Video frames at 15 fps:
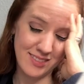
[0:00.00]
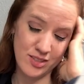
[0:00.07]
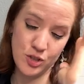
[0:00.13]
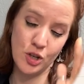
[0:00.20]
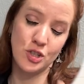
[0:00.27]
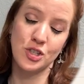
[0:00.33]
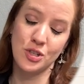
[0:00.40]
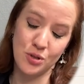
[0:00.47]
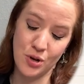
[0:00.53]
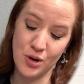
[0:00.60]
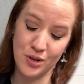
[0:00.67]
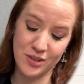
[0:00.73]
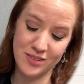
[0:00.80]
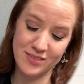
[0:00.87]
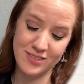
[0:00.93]
such a
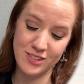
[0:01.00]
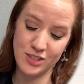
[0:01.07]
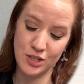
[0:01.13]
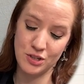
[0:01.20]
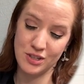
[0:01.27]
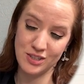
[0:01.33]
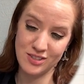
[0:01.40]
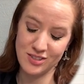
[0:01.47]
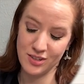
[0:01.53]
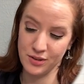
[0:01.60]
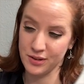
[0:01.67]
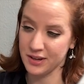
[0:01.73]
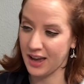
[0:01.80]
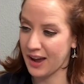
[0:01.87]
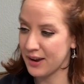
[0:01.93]
long series to
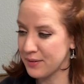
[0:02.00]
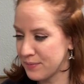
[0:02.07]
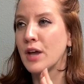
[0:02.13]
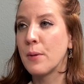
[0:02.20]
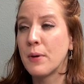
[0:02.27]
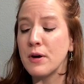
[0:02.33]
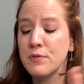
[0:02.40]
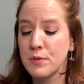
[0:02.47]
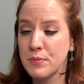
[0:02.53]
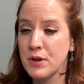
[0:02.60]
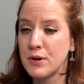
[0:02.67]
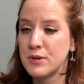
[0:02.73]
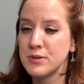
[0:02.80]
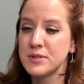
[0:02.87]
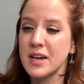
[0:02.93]
look at. Apart from
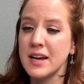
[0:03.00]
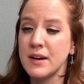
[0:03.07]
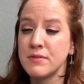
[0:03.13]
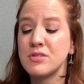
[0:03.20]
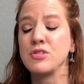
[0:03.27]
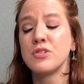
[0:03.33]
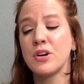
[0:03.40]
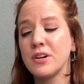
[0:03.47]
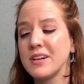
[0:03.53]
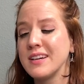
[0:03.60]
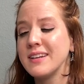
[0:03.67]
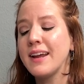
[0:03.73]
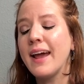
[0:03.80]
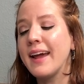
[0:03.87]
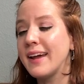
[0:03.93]
those, I have
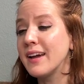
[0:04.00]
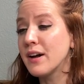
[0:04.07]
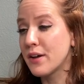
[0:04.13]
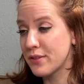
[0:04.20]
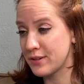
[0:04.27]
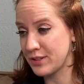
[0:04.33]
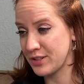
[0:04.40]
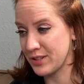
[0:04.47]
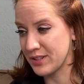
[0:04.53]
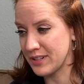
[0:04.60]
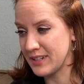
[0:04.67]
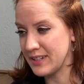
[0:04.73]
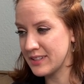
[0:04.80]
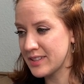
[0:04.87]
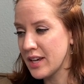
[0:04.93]
started eight other
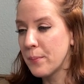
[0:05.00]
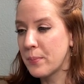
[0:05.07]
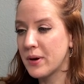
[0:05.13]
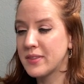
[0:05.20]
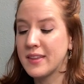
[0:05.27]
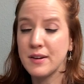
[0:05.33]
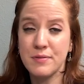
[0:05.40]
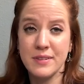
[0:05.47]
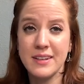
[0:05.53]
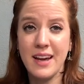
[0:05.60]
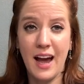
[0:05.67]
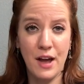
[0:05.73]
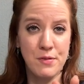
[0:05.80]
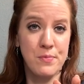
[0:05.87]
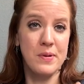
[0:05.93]
series, but thankfully
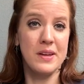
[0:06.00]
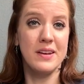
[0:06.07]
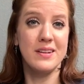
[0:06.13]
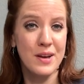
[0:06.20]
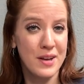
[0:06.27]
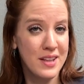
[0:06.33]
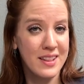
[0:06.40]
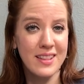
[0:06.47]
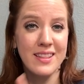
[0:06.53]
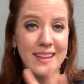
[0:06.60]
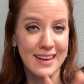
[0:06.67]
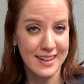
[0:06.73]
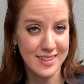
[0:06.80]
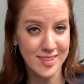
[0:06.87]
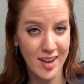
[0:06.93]
I've been,
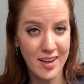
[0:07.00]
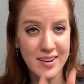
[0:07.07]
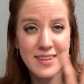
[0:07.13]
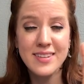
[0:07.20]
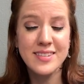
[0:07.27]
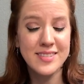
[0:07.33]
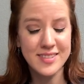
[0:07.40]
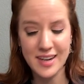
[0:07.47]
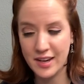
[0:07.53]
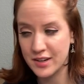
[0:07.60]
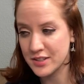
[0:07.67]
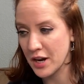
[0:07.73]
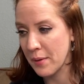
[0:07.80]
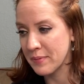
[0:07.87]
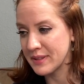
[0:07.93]
like I said, staying on
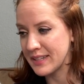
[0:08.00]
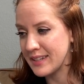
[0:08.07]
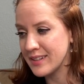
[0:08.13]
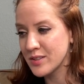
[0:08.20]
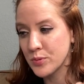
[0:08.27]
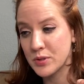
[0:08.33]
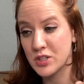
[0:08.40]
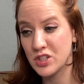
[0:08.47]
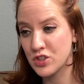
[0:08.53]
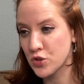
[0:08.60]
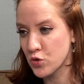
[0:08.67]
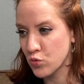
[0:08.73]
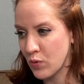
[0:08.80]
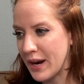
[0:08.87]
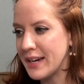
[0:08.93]
top of these, which is
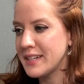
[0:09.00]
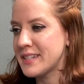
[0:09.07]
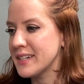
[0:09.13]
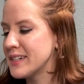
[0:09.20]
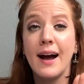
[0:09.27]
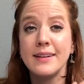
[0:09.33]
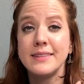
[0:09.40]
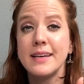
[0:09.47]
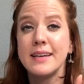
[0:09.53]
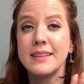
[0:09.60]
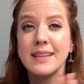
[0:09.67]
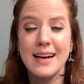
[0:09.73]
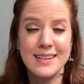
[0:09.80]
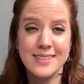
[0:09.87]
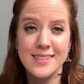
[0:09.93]
great. And then
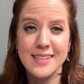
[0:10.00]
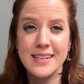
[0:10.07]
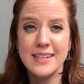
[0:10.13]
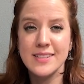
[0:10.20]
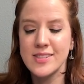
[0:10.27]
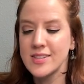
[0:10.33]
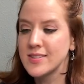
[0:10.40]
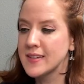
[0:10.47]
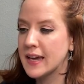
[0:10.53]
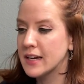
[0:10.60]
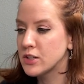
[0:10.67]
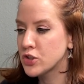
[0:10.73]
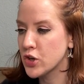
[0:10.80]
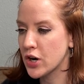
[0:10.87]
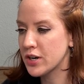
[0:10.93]
lastly is this
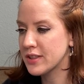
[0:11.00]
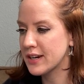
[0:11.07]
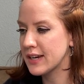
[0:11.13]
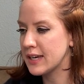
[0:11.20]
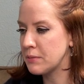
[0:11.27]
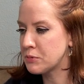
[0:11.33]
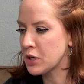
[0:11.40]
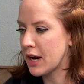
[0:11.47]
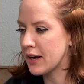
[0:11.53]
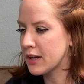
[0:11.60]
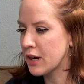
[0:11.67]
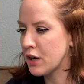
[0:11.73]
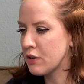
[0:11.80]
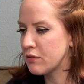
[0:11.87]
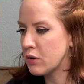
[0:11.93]
Gantt chart that I keep track
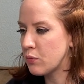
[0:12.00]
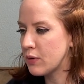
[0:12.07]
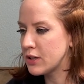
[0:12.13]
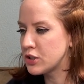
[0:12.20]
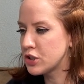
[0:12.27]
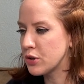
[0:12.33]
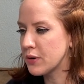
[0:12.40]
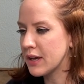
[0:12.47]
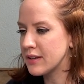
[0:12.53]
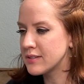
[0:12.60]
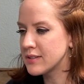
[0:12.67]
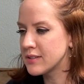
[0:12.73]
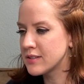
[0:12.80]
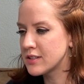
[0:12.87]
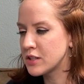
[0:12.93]
of, which
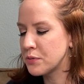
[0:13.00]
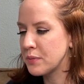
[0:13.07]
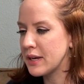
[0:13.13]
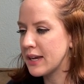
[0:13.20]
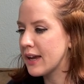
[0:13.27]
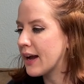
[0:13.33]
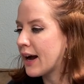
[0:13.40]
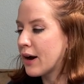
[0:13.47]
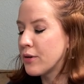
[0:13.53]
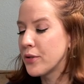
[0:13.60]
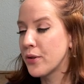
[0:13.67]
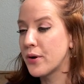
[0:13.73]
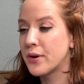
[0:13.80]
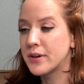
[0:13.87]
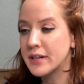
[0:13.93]
showcases to me how
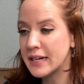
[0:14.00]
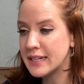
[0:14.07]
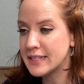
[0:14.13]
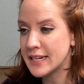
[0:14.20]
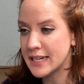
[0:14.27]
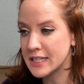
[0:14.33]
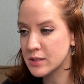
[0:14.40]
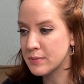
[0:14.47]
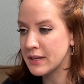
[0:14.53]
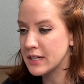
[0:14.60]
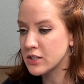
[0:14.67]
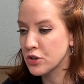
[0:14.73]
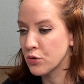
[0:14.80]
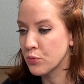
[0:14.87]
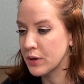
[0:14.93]
long it takes me
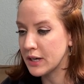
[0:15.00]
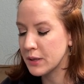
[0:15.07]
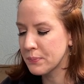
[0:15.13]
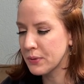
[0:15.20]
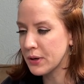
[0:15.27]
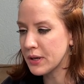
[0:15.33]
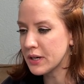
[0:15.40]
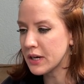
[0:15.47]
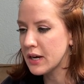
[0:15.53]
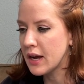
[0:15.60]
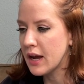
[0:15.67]
to read a book.